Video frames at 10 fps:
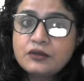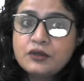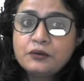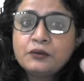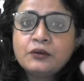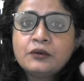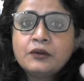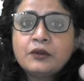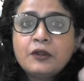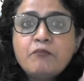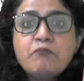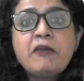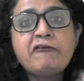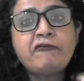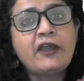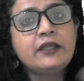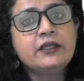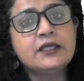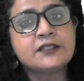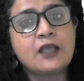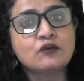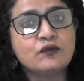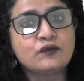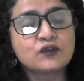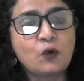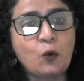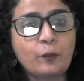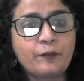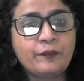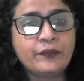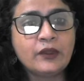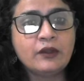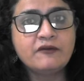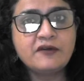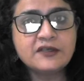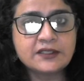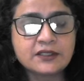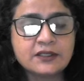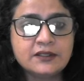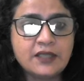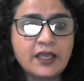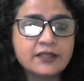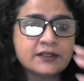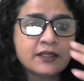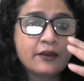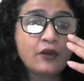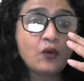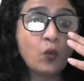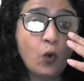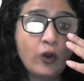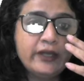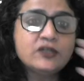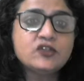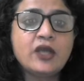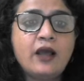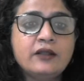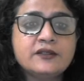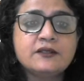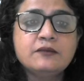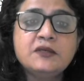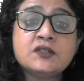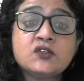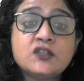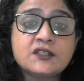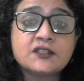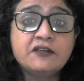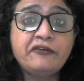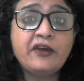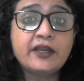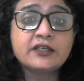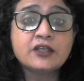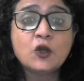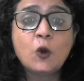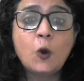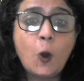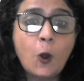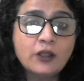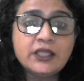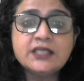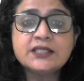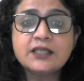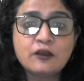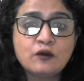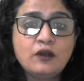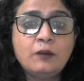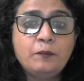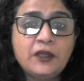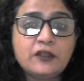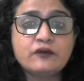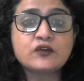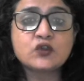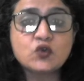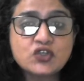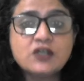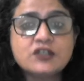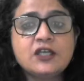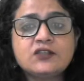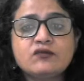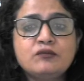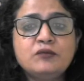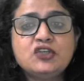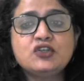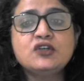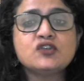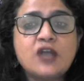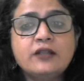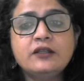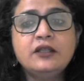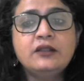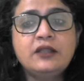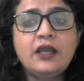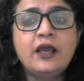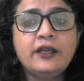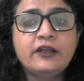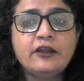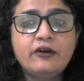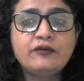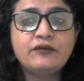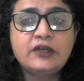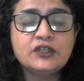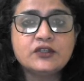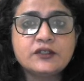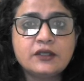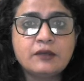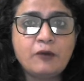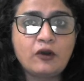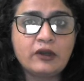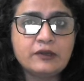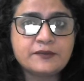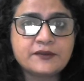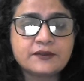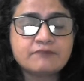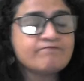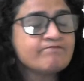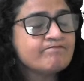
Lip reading: you may find is out of scope. First says, violent jihadism is justified on the secular myth of social transformation rather than the idea of religious apocalypse.